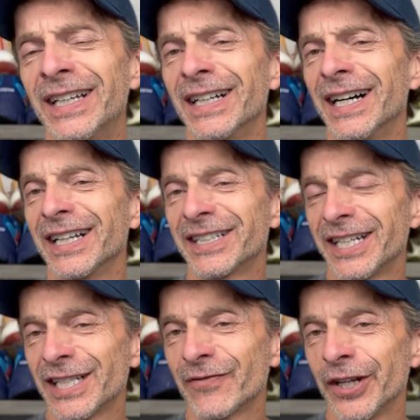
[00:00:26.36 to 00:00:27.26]
On
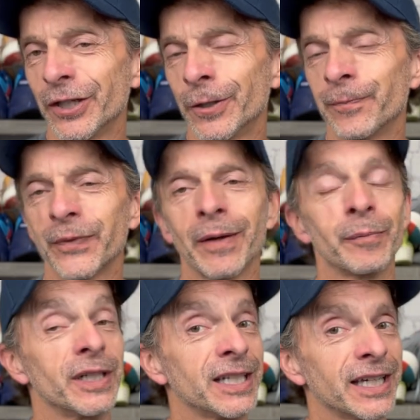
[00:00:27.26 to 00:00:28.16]
today's video, I'm going
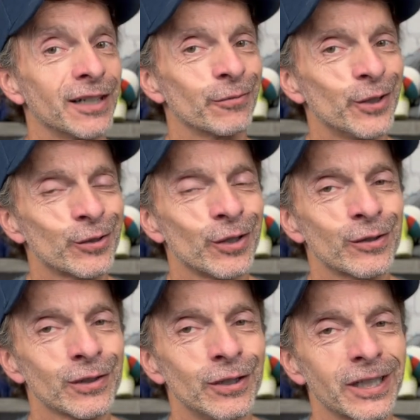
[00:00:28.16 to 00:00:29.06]
to be taking a real
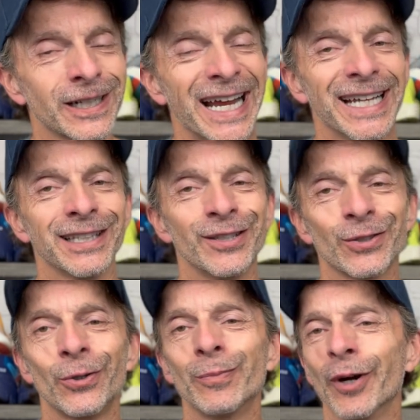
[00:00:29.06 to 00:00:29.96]
close look at the
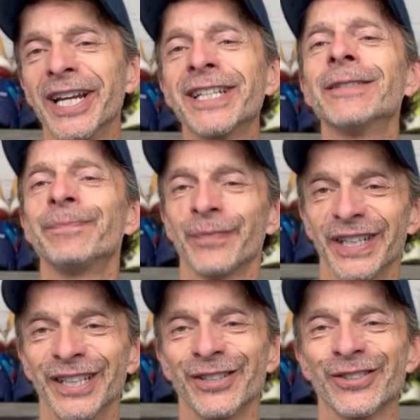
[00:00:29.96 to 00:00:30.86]
sole brand,
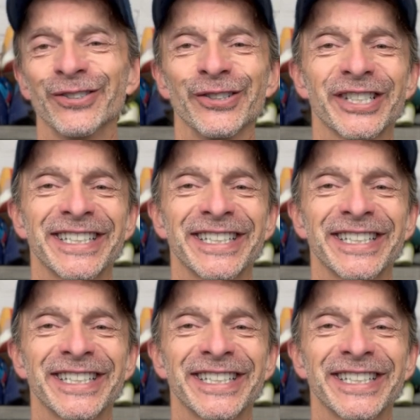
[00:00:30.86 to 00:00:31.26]
Insoles.